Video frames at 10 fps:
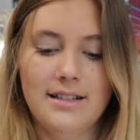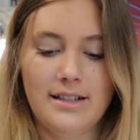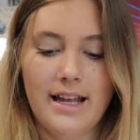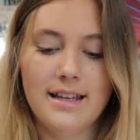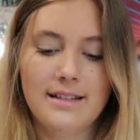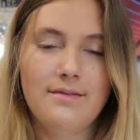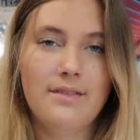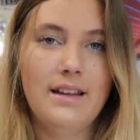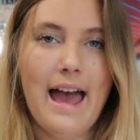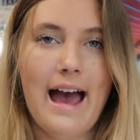to like
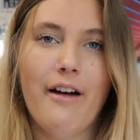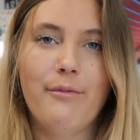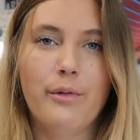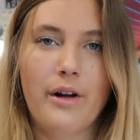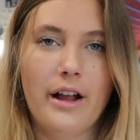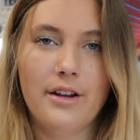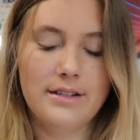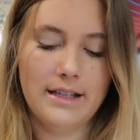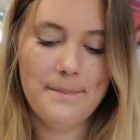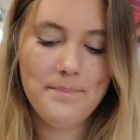have before I go to
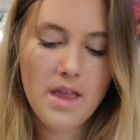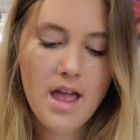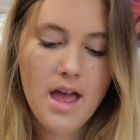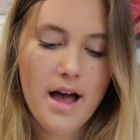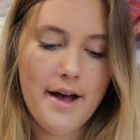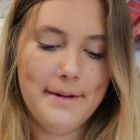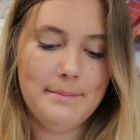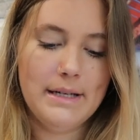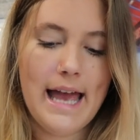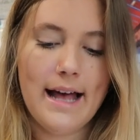sleep.
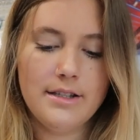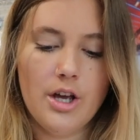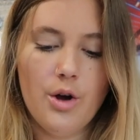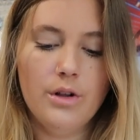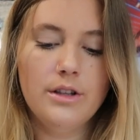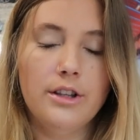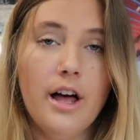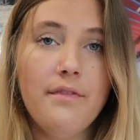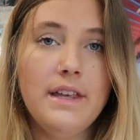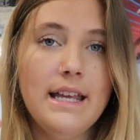But yeah, so
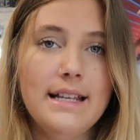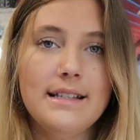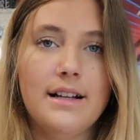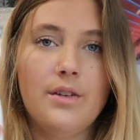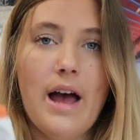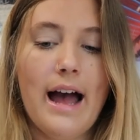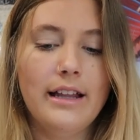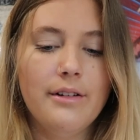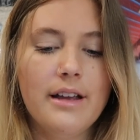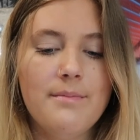love these.
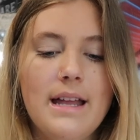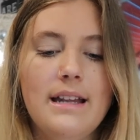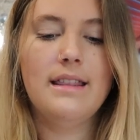Highly recommend